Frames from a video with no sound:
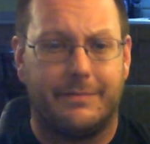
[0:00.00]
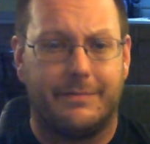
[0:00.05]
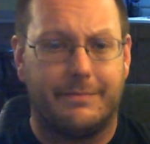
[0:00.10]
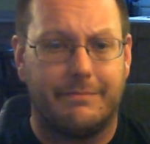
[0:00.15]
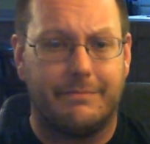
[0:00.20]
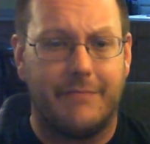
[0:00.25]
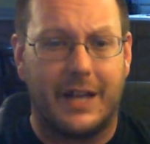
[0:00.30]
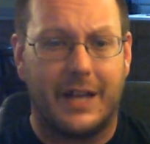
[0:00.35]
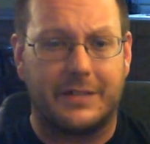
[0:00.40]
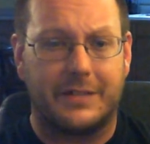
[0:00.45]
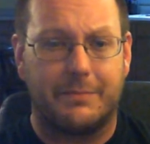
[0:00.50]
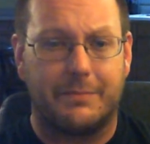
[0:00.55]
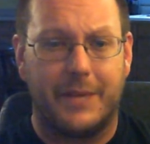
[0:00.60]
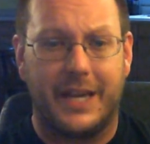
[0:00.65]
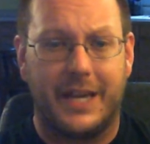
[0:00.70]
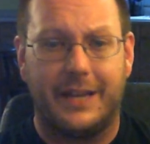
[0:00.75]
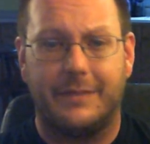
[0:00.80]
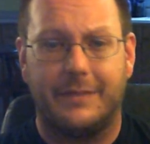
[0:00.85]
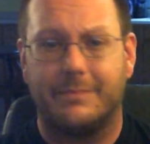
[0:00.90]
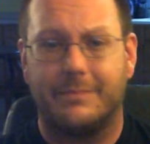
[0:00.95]
That's
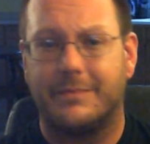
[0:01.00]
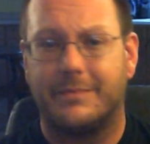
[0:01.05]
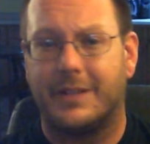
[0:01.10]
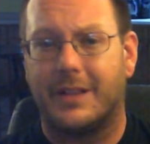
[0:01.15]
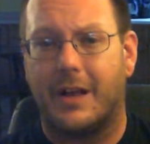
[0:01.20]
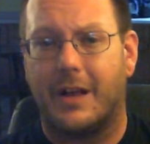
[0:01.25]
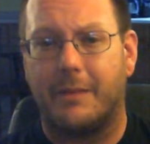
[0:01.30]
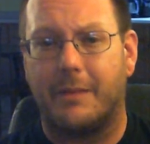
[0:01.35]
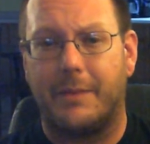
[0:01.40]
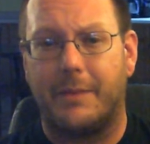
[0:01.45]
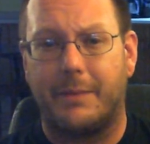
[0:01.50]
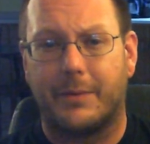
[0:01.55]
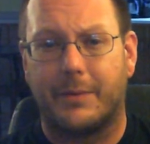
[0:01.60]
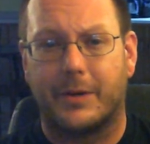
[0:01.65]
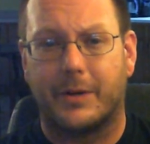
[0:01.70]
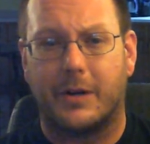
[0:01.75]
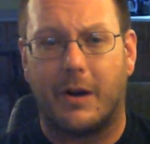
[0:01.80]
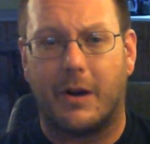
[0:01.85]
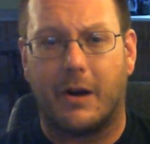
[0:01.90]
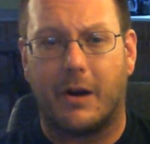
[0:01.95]
me. A lot of people are
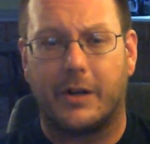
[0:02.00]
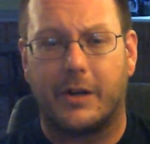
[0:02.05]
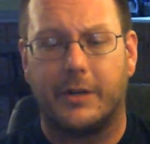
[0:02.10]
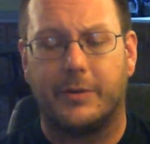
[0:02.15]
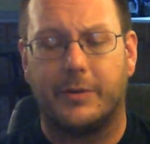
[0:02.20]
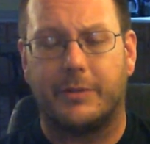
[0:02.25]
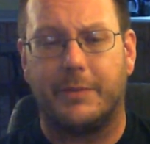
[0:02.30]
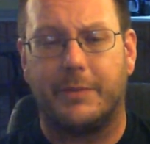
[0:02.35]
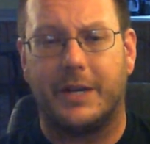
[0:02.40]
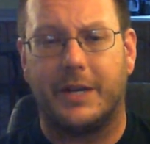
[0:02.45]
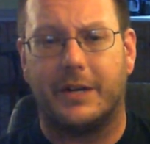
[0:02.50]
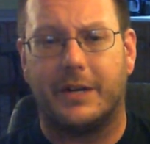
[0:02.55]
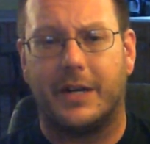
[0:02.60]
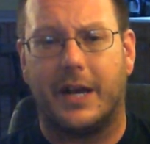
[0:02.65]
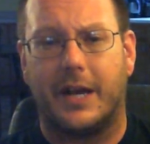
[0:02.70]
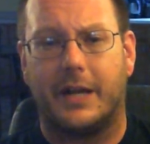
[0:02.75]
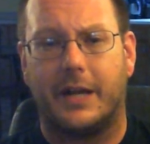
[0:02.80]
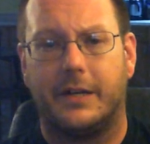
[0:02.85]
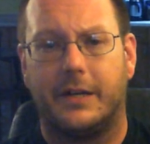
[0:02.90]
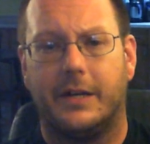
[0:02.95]
going to argue with me on
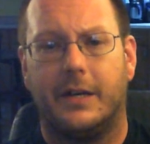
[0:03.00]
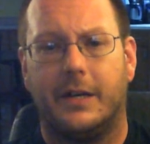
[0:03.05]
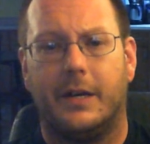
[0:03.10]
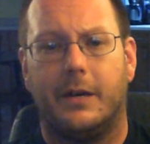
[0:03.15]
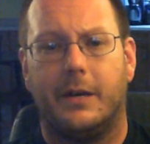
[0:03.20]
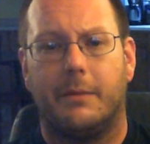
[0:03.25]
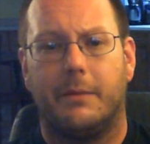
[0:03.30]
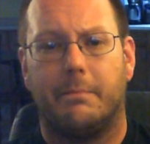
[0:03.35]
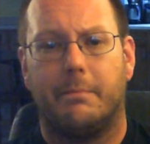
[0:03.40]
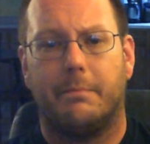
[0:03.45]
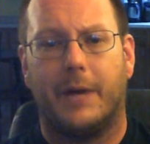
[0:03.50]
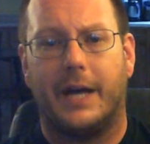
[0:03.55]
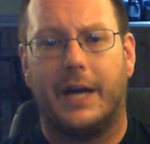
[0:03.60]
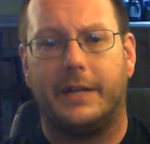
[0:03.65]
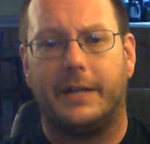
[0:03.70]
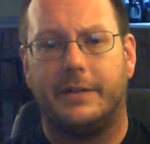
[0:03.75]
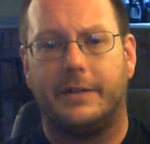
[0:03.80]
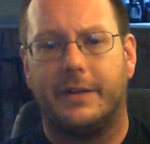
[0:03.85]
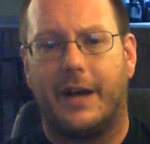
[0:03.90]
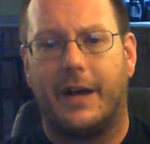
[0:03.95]
that,
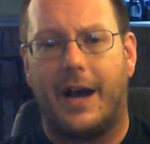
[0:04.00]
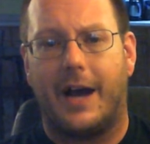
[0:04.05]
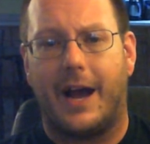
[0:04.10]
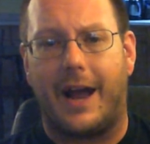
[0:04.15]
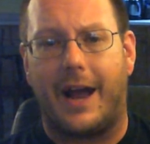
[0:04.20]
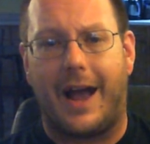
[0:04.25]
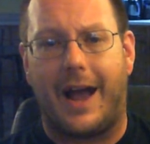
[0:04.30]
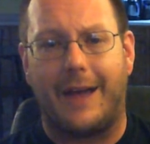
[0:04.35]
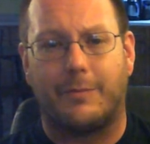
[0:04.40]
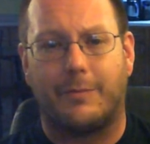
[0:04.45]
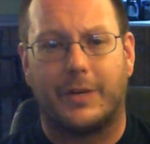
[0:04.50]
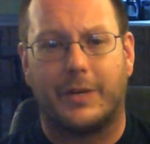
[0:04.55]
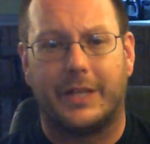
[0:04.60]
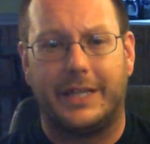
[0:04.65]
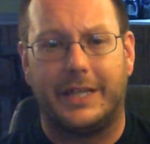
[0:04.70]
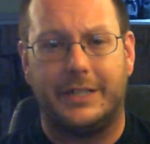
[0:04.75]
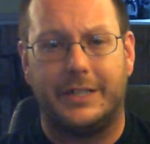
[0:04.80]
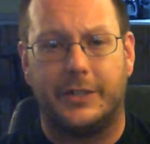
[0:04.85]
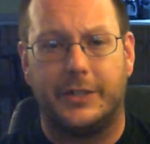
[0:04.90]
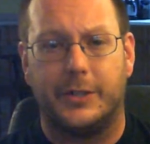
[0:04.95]
but I
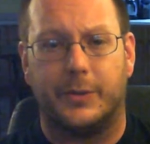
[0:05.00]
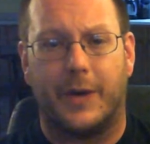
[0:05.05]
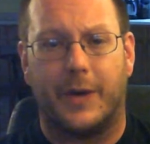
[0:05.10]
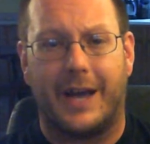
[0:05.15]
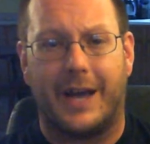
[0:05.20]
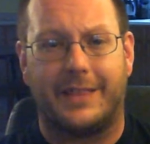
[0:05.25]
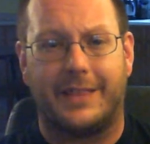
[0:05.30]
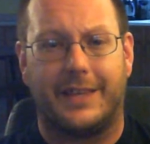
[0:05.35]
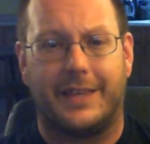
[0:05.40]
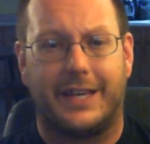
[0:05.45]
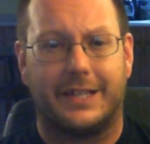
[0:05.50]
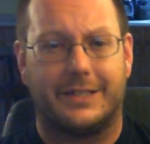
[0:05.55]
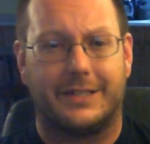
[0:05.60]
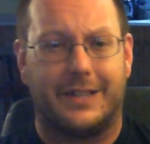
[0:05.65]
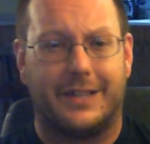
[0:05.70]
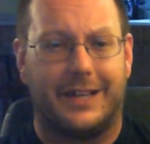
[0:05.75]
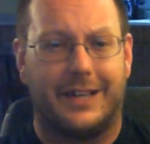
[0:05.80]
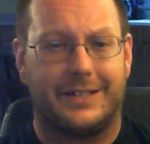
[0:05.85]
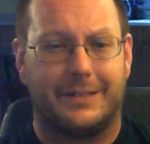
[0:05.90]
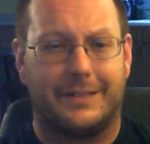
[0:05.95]
really do. I think
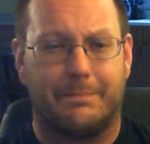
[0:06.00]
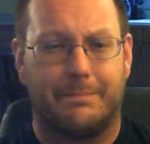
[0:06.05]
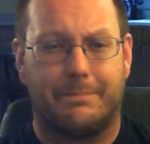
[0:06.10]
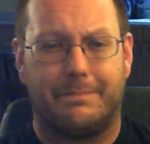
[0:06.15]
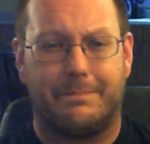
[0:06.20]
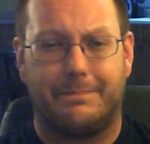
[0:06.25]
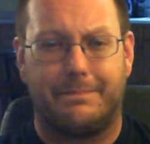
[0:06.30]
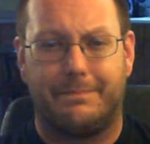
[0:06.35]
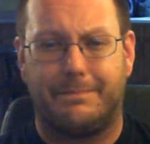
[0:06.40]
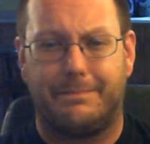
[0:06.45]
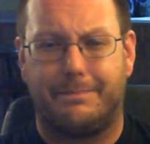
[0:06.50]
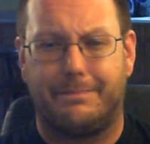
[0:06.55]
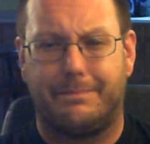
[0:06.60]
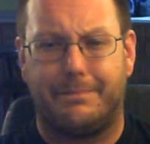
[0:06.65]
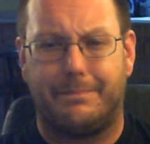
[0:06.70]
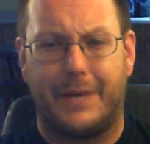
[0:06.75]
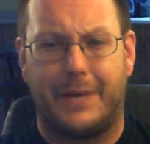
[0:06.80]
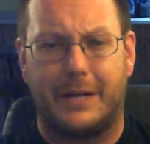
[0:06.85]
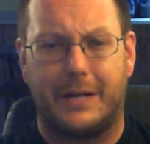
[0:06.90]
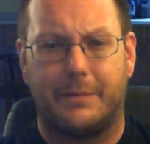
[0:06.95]
it's a
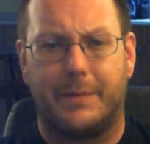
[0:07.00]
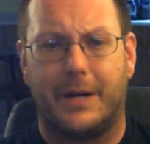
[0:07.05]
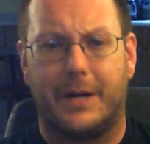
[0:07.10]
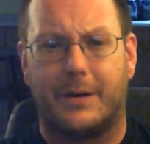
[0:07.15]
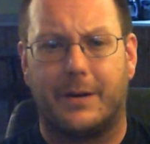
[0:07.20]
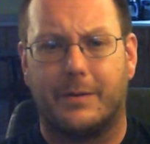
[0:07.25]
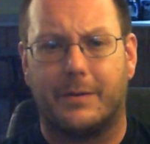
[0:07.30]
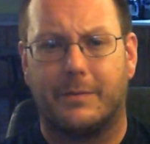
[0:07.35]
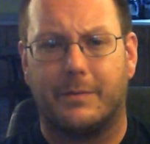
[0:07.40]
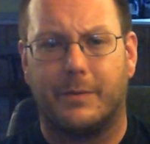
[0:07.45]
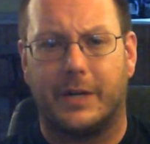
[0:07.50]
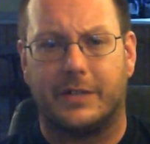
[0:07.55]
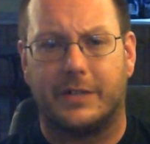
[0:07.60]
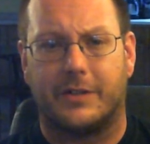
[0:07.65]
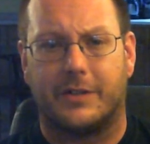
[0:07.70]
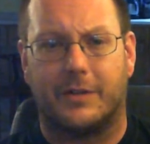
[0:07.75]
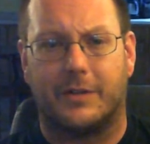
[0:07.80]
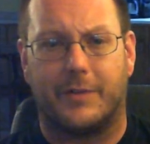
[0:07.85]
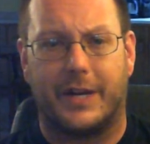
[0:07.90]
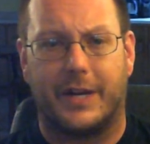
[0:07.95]
better beer when it's
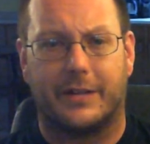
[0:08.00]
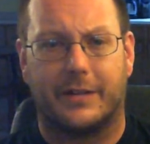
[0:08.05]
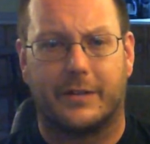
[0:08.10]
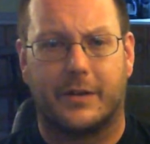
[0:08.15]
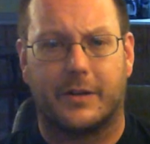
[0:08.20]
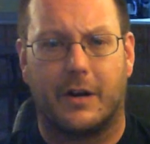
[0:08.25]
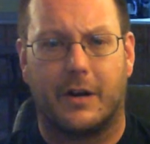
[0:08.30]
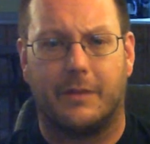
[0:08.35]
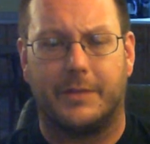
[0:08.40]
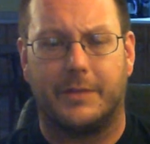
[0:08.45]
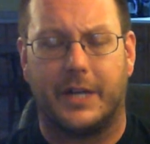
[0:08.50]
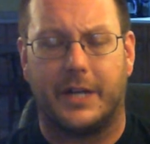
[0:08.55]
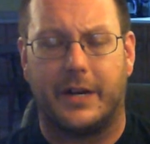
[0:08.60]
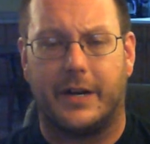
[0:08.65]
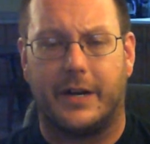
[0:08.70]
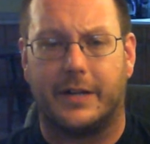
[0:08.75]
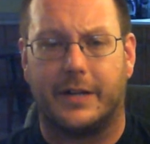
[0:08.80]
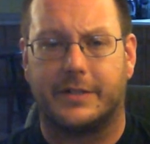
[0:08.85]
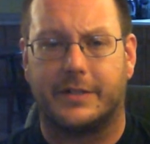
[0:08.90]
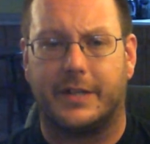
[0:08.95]
on regular carbon
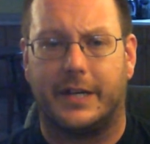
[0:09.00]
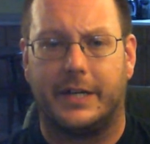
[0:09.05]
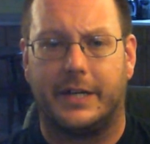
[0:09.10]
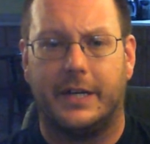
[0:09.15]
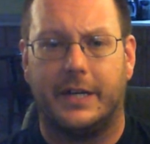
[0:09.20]
dioxide.